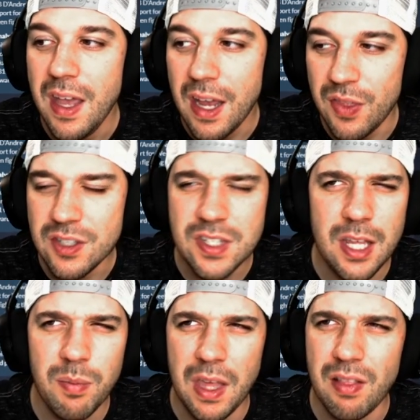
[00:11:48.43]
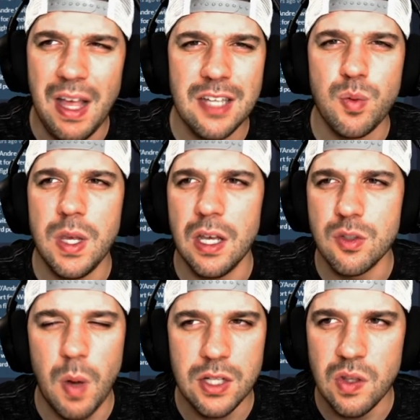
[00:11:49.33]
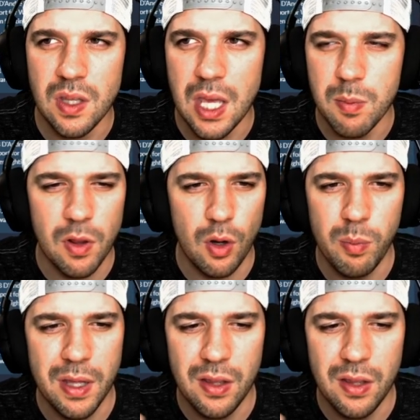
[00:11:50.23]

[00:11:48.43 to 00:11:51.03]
And this team, like last week, I was watching the game a little bit,